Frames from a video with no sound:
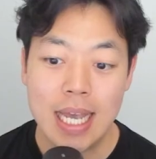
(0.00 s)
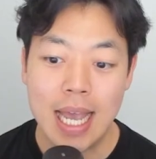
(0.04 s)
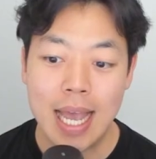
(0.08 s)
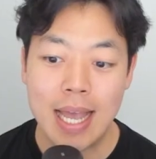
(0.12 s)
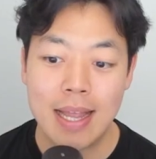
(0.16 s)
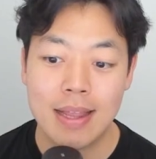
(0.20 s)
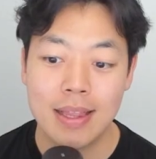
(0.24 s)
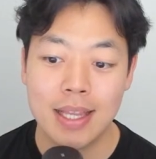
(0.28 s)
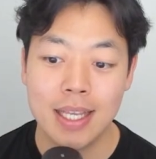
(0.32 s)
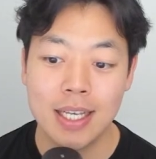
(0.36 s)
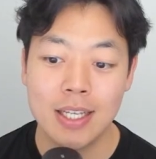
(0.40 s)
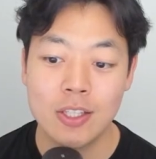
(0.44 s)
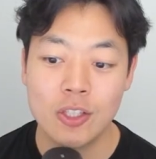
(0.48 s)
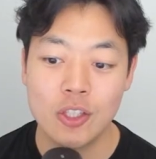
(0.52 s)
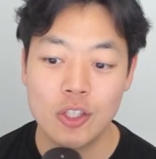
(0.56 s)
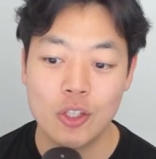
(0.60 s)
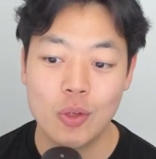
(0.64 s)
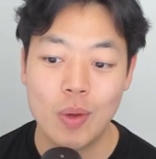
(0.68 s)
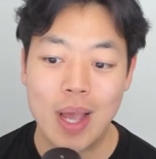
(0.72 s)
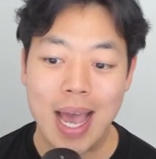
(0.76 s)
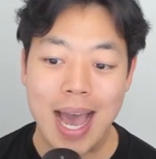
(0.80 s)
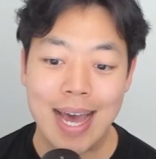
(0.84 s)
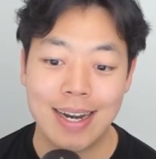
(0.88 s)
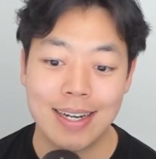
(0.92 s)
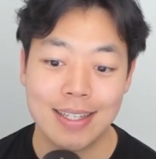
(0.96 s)
and these two
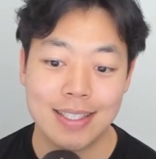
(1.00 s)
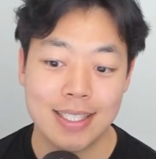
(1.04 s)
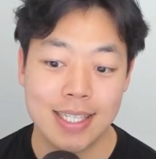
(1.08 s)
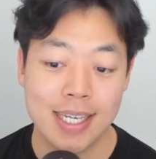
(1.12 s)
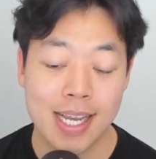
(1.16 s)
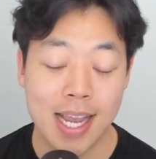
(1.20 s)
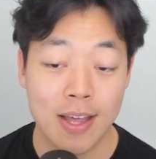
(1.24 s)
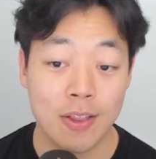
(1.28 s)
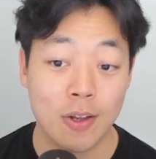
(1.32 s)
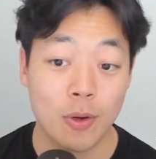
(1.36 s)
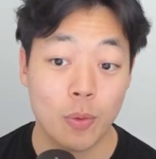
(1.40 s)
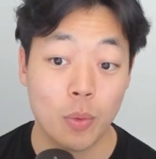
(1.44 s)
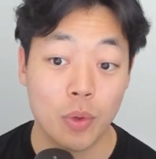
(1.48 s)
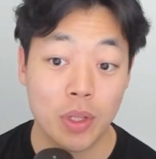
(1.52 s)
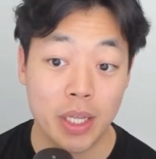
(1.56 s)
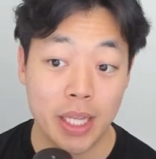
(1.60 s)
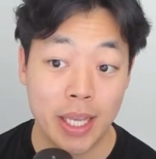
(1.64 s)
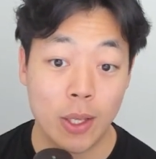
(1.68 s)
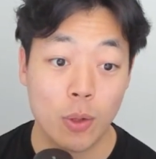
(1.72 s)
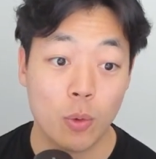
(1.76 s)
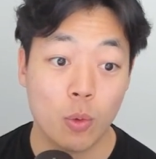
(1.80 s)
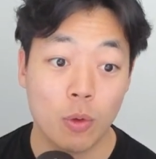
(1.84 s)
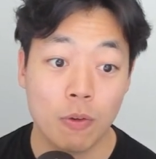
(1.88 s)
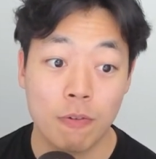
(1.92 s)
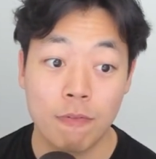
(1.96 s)
added together will
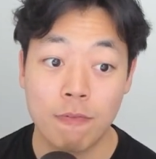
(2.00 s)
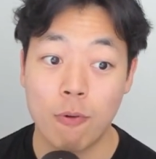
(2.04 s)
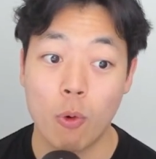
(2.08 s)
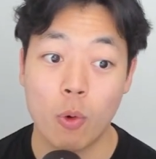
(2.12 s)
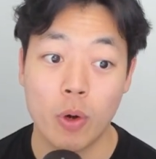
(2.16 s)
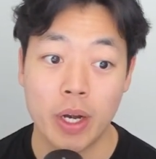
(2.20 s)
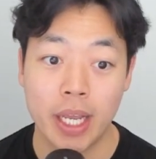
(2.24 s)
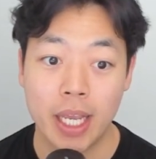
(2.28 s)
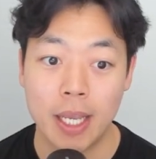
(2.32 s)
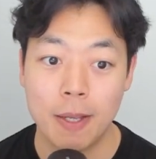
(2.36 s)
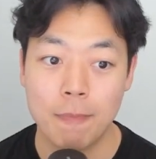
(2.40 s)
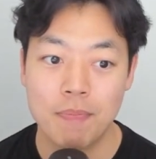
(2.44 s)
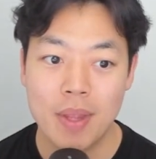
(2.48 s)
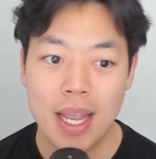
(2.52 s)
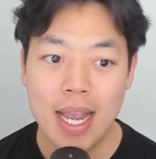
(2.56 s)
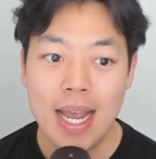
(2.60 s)
equal 40.